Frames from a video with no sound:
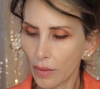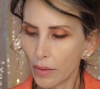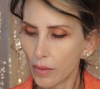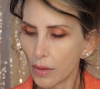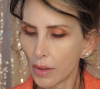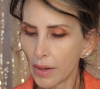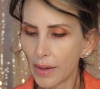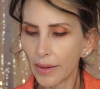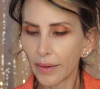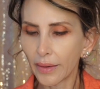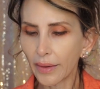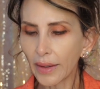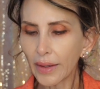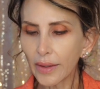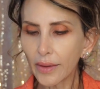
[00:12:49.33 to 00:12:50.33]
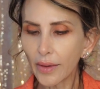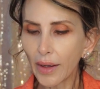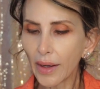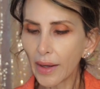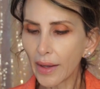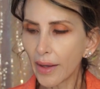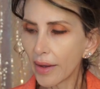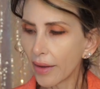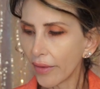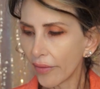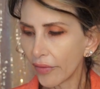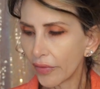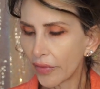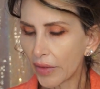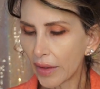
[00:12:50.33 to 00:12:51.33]
All right, now I
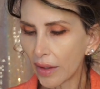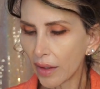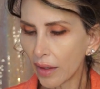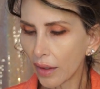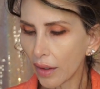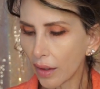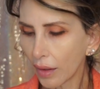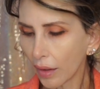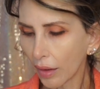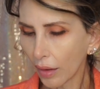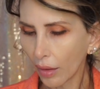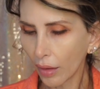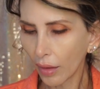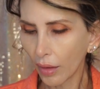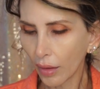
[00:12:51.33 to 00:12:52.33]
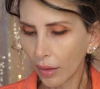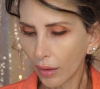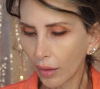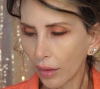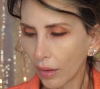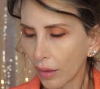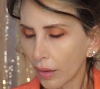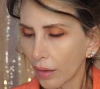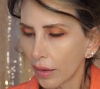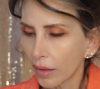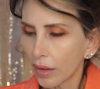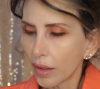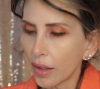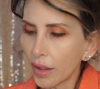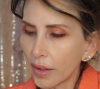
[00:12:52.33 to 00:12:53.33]
have the
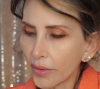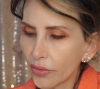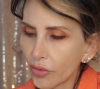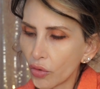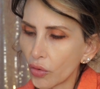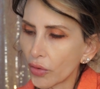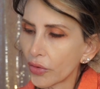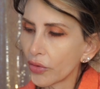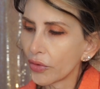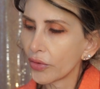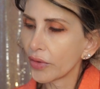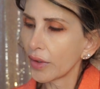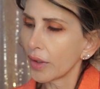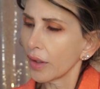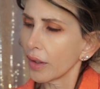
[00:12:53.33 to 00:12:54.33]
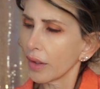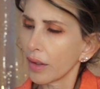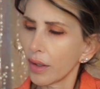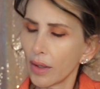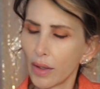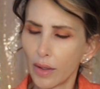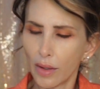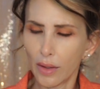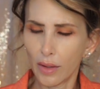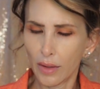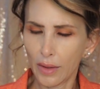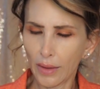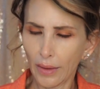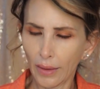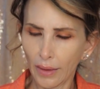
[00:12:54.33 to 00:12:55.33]
contour stick.
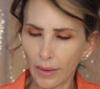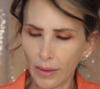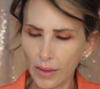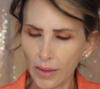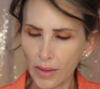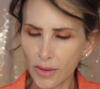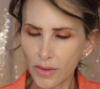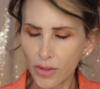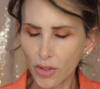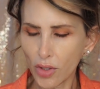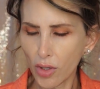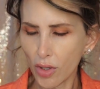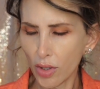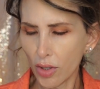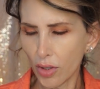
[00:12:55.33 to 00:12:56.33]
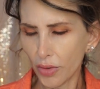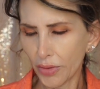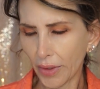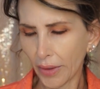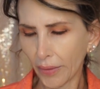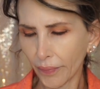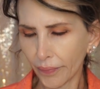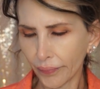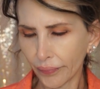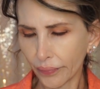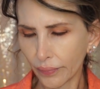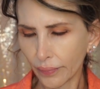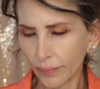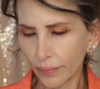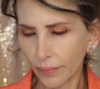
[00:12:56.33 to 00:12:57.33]
It's called
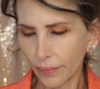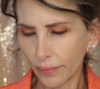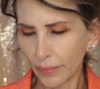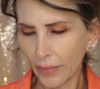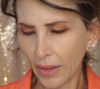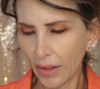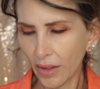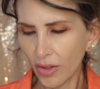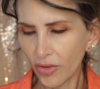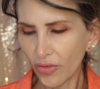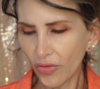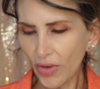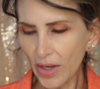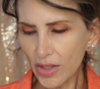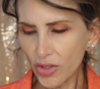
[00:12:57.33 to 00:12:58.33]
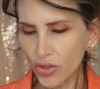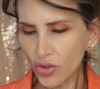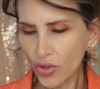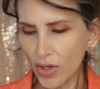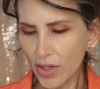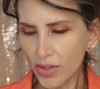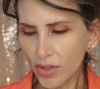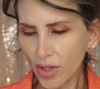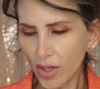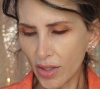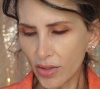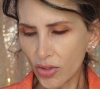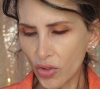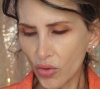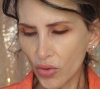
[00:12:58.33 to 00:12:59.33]
Face Trace
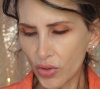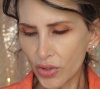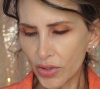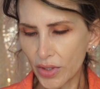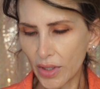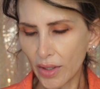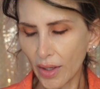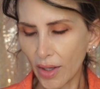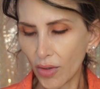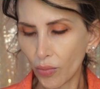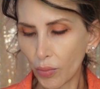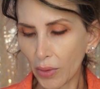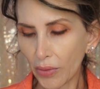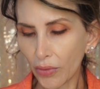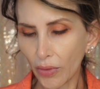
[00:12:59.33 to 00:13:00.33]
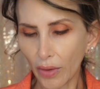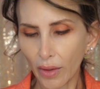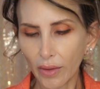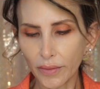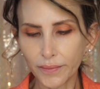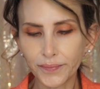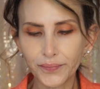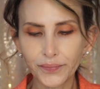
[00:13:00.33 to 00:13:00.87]
Contour Stick in Biscuit.